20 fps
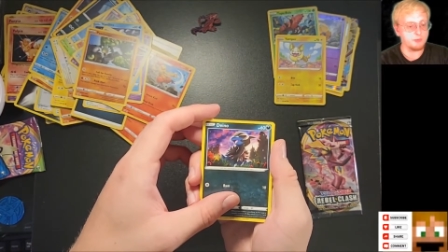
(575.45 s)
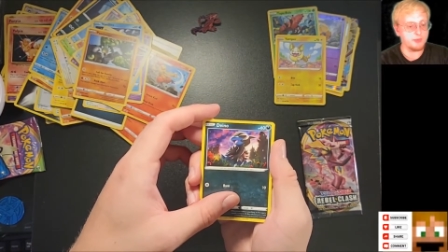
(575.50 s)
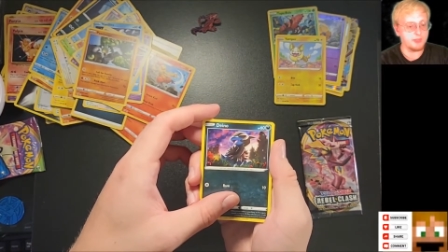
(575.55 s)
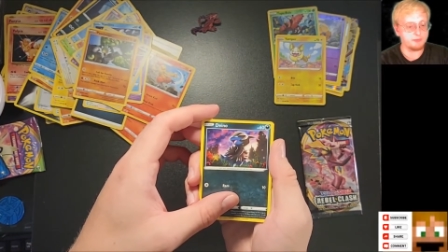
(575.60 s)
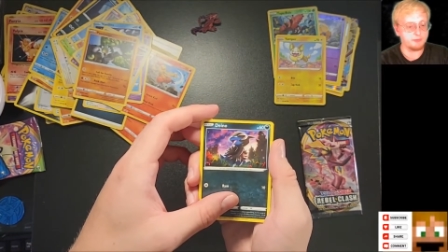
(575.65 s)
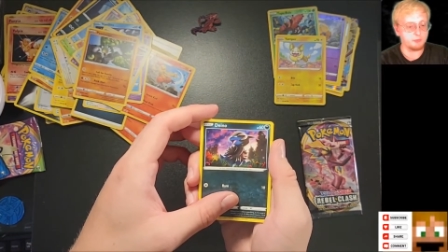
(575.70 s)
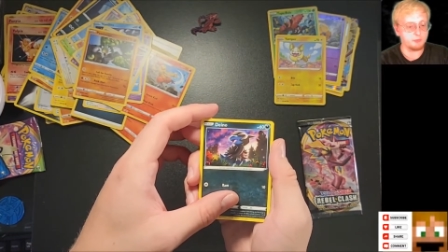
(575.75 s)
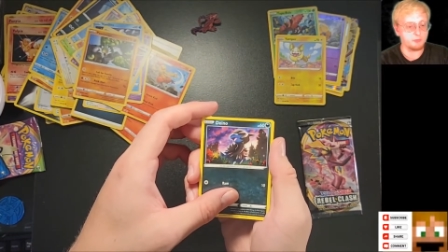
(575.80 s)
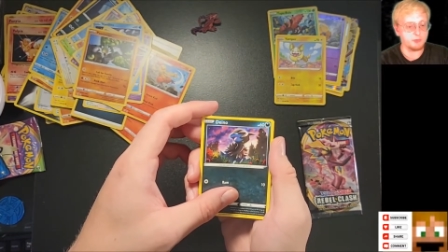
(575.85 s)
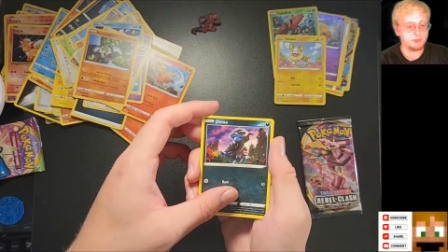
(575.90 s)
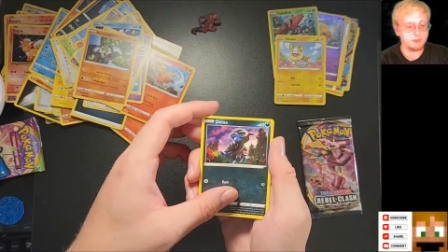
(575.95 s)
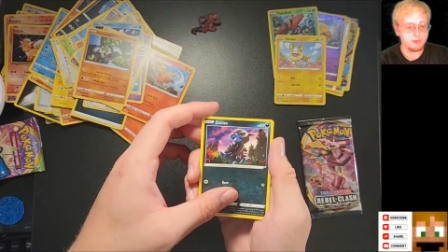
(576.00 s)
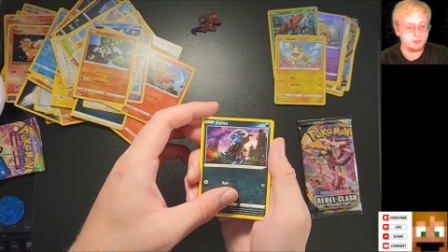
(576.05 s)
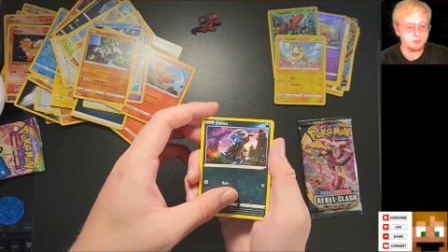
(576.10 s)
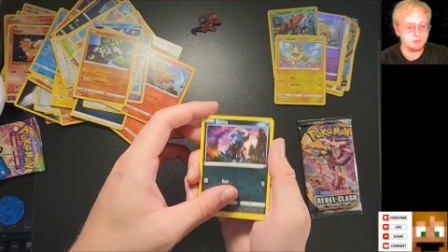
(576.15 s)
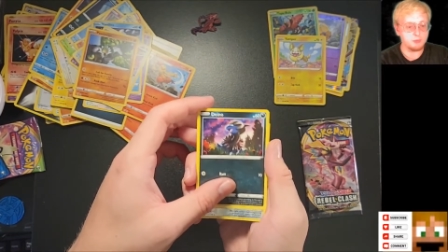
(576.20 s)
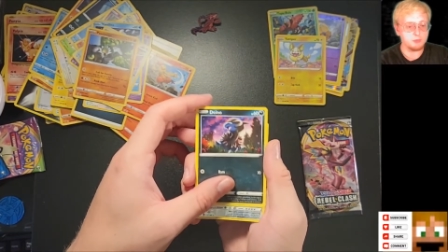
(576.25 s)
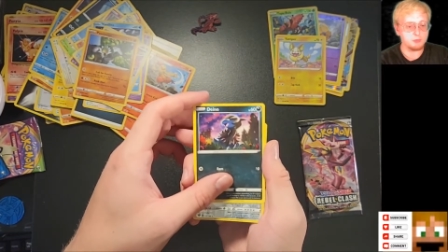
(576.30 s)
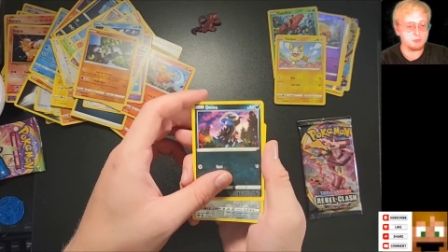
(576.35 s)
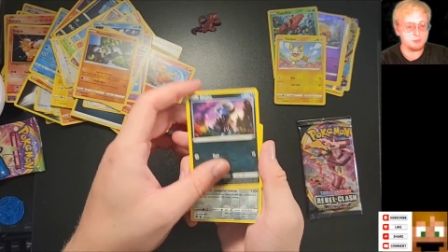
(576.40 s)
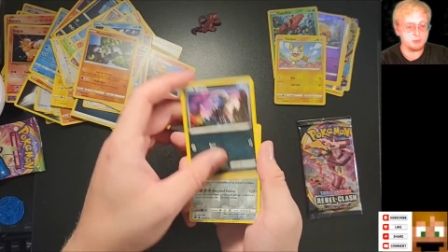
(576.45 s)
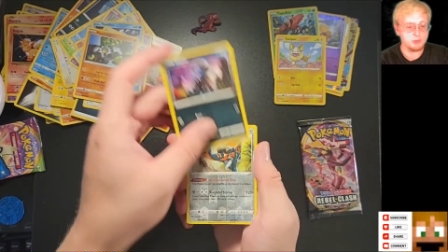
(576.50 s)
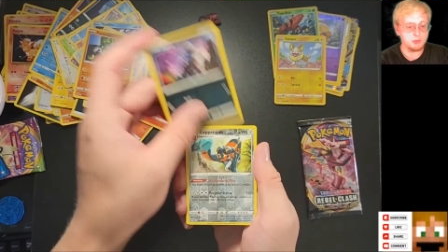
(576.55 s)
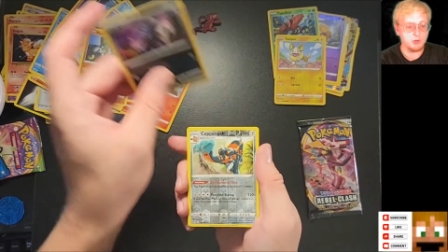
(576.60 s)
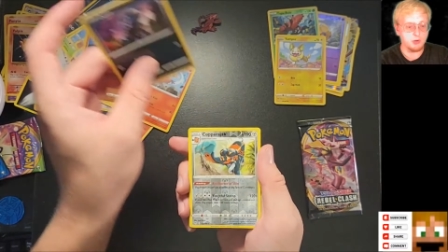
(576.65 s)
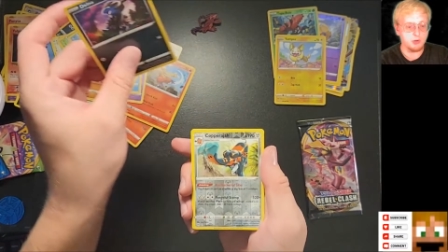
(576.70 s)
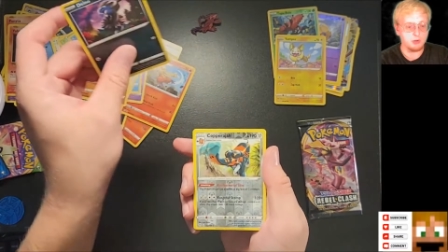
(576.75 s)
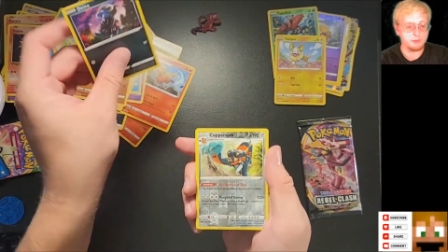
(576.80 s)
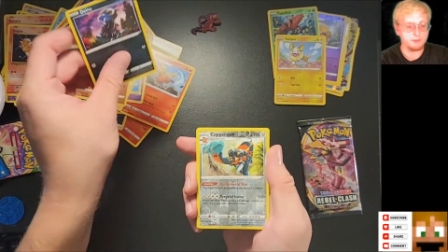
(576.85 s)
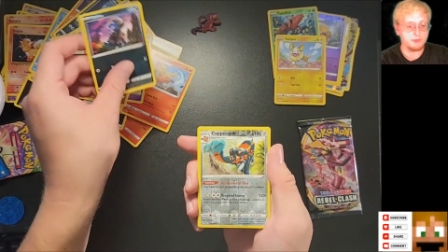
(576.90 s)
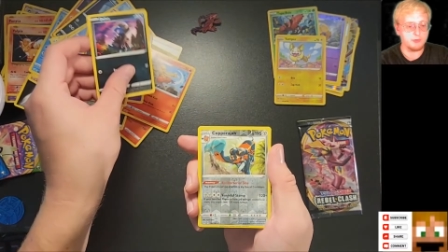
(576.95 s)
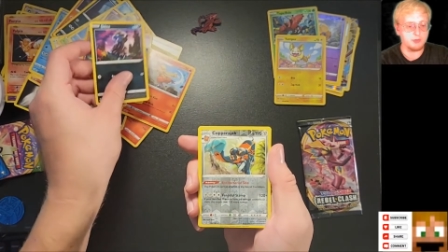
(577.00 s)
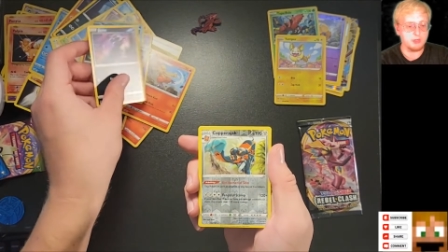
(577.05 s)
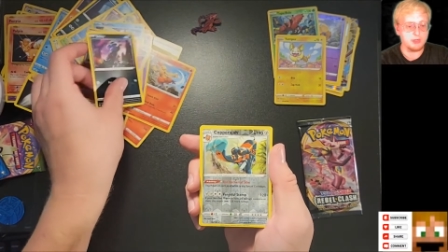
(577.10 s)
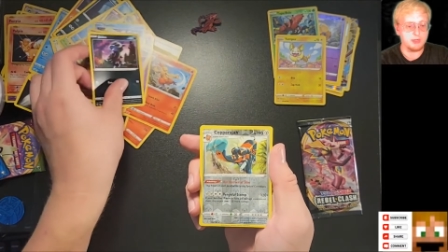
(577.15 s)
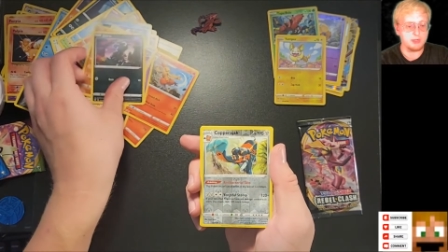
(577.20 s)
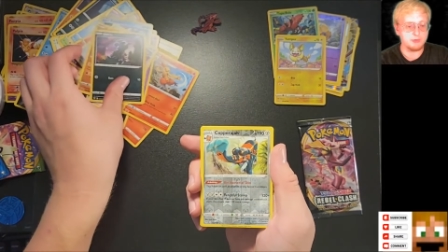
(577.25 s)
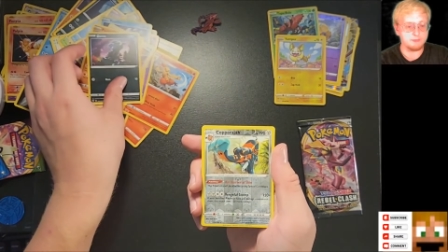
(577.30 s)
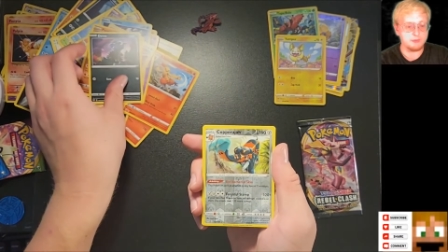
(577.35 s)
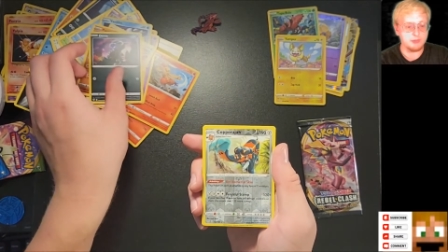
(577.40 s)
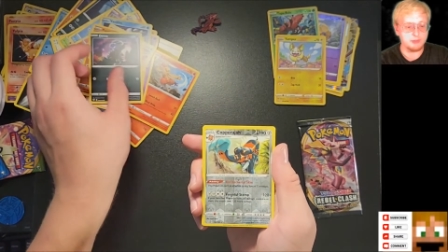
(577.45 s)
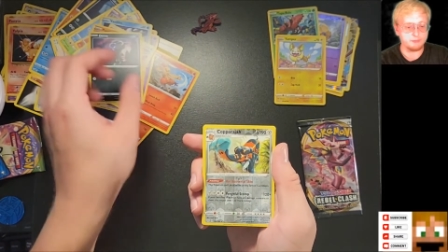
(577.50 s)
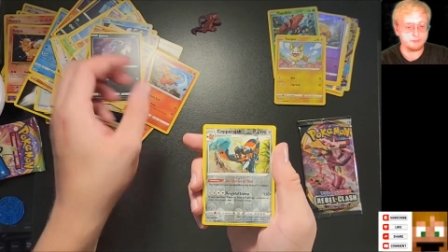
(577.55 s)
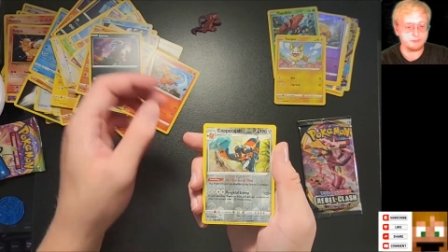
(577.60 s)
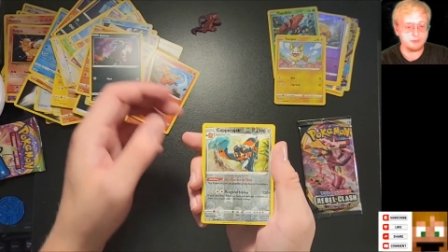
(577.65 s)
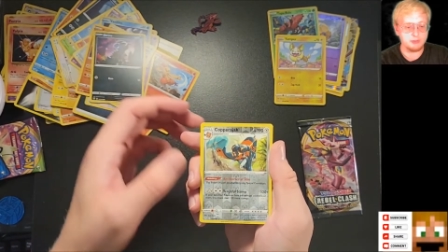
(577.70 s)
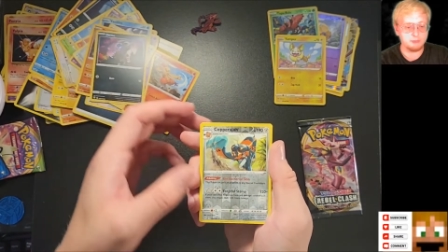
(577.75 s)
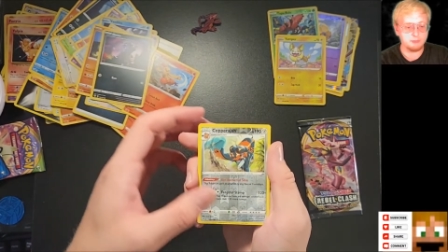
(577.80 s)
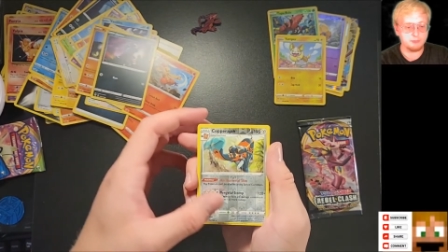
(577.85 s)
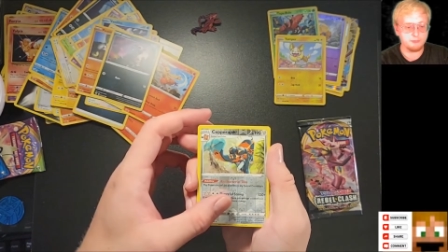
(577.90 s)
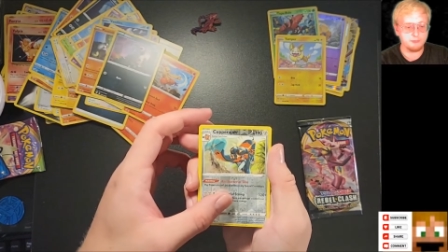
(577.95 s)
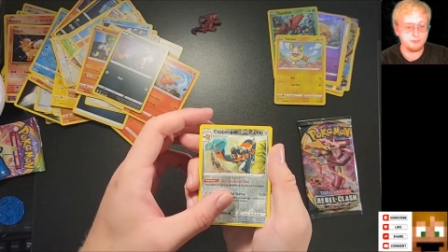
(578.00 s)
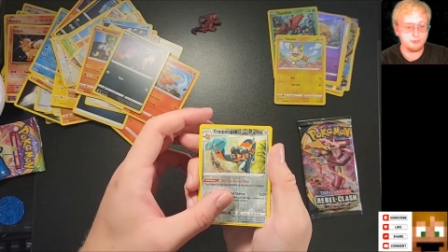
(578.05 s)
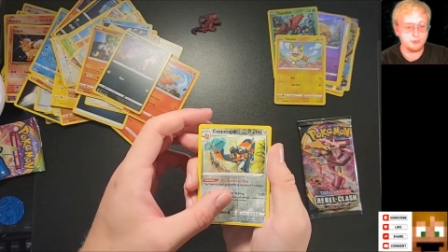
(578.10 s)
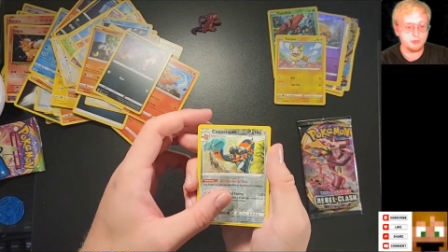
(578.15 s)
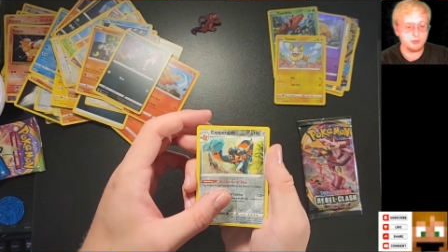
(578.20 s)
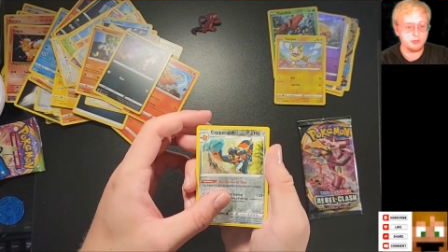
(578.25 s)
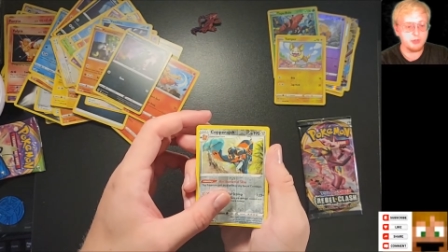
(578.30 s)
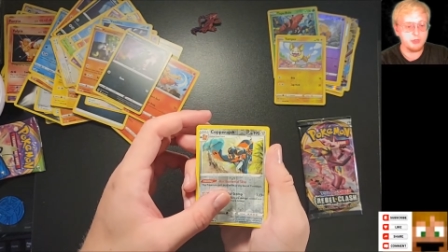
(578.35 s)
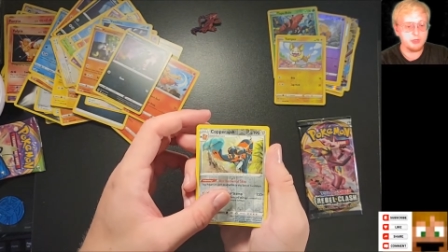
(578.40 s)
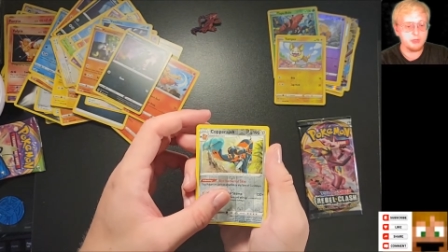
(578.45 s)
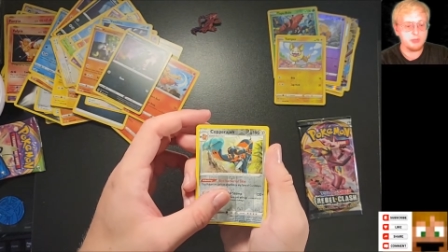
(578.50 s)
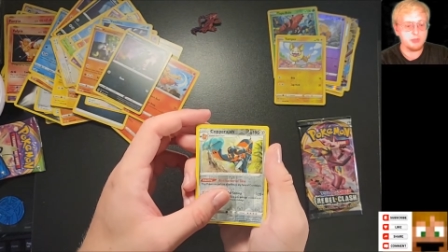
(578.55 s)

that's a really cool art that I have not seen before.